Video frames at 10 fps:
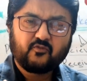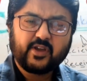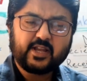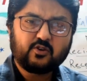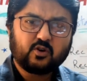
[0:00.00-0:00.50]

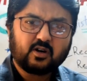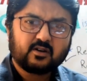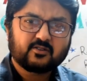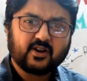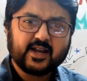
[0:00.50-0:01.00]
When you
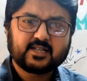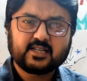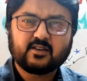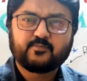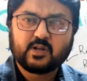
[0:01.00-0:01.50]
are
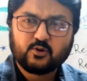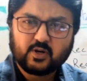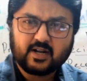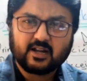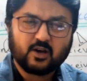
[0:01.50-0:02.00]
writing a
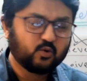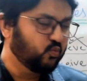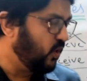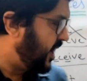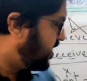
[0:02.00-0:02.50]
plural
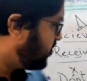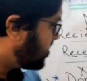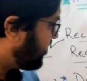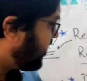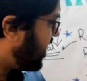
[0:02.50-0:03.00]
noun, why to
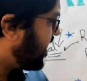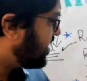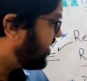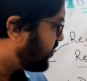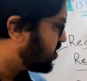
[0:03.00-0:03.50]
supply
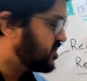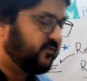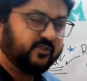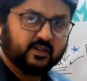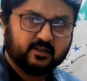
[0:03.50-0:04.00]
the
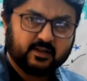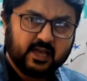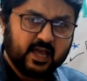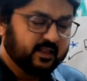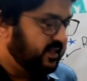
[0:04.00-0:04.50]
apostrophe?
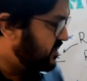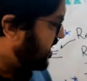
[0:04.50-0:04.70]
This